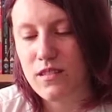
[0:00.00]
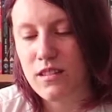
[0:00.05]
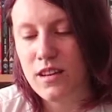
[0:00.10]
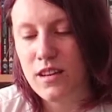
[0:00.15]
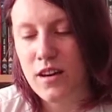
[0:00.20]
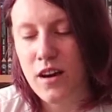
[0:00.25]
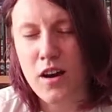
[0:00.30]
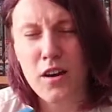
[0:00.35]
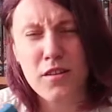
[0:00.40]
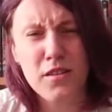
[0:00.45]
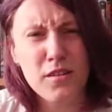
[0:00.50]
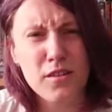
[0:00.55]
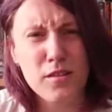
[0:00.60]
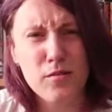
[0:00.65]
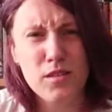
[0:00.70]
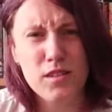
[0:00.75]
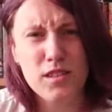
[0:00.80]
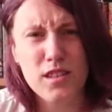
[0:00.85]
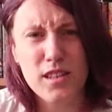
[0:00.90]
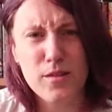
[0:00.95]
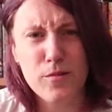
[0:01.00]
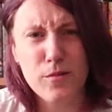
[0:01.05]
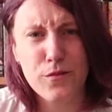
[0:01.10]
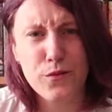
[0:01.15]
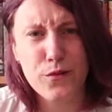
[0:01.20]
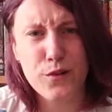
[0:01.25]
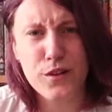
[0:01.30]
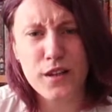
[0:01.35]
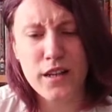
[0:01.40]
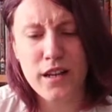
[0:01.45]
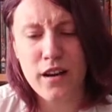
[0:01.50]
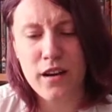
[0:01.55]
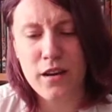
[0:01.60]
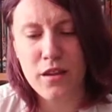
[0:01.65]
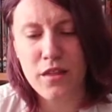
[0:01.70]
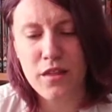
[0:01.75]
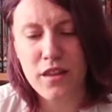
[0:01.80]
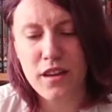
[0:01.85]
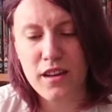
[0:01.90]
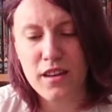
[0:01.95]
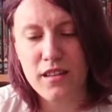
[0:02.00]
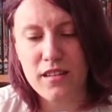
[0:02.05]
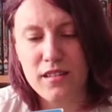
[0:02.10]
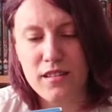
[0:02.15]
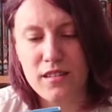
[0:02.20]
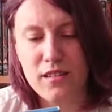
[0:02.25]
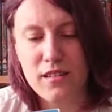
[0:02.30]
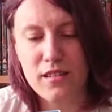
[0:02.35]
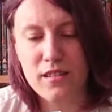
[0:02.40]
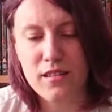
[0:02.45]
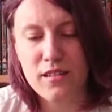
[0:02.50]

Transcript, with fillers: yeah, I heard they're doing a sequel for it, I think.